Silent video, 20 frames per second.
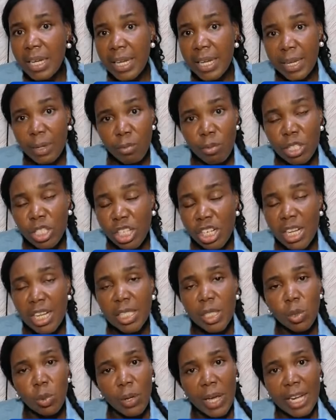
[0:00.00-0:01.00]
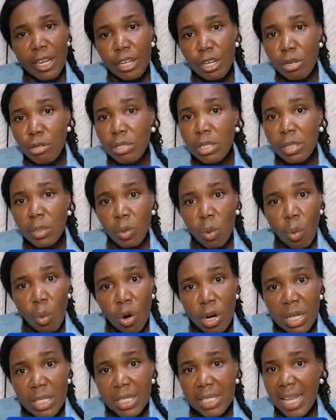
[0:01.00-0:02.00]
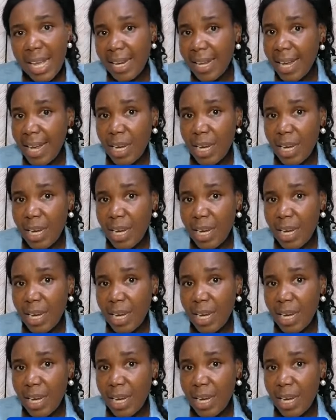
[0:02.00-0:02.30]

in which case we had used words that